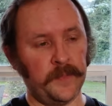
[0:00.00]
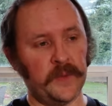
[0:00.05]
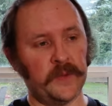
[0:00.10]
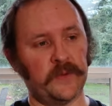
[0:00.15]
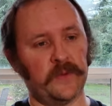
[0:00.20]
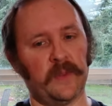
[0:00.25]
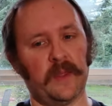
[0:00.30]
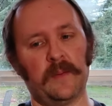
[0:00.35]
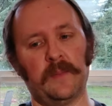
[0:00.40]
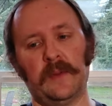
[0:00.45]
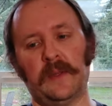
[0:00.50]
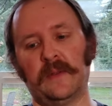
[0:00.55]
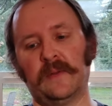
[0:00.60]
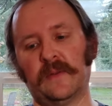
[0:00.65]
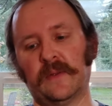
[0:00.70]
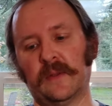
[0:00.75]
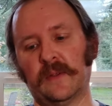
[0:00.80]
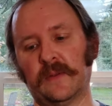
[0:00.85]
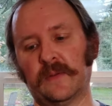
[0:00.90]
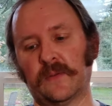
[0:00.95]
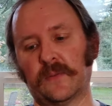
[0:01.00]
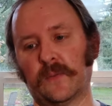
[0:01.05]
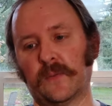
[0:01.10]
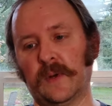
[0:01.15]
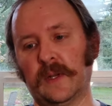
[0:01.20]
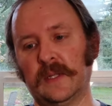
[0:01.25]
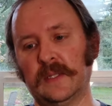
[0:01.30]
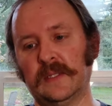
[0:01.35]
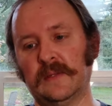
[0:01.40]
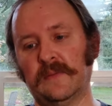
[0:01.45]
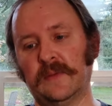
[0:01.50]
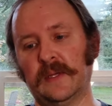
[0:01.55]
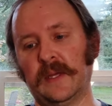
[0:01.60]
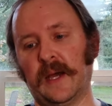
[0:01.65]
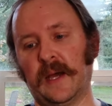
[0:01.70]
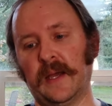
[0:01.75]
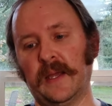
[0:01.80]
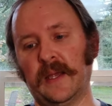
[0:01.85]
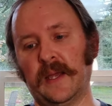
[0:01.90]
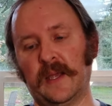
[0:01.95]
so that means it is relatively
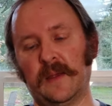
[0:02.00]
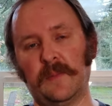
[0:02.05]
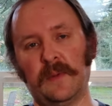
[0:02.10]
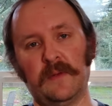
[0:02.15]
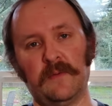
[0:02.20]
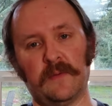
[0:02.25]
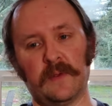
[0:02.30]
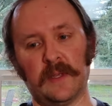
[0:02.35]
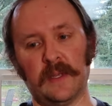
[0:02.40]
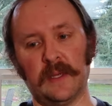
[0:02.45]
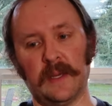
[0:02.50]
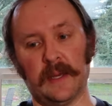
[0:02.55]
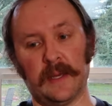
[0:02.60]
high ABV